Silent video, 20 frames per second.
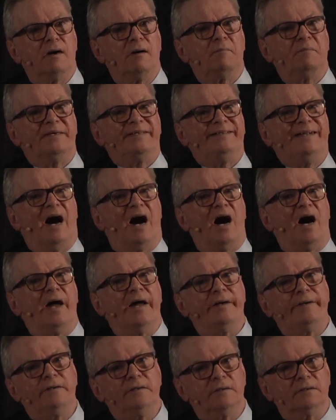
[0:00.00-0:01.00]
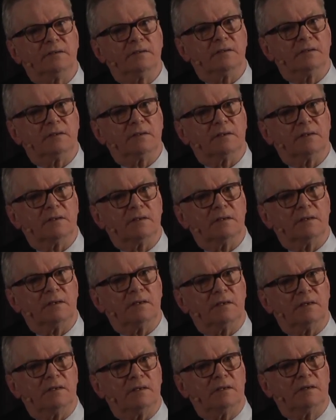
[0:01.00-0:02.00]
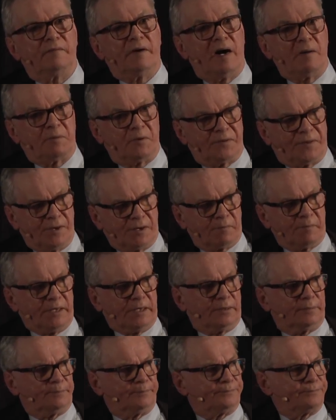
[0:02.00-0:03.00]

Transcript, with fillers: but died of hypothermia.